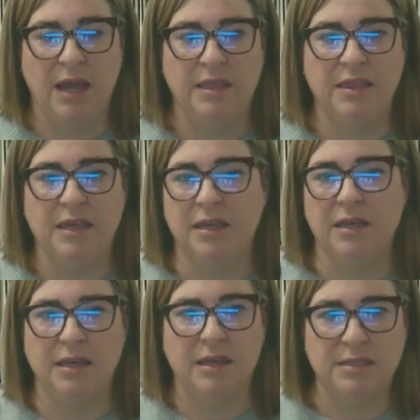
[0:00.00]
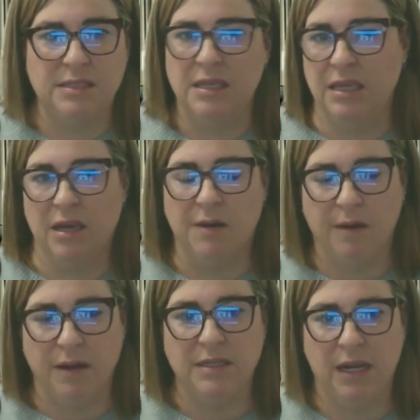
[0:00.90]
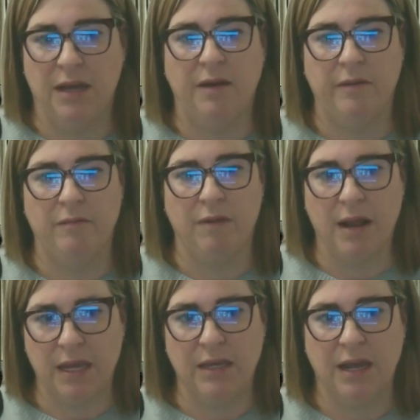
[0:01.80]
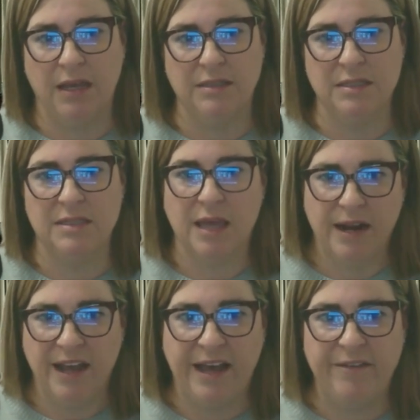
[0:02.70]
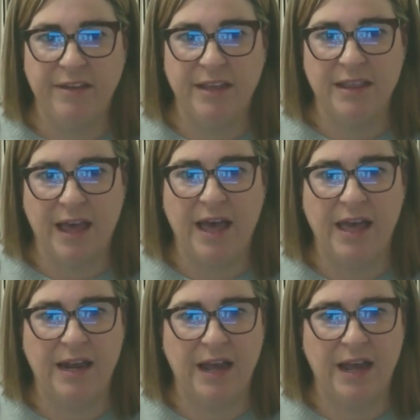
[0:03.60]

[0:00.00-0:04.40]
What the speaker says: I think CEO on down recognizes that having that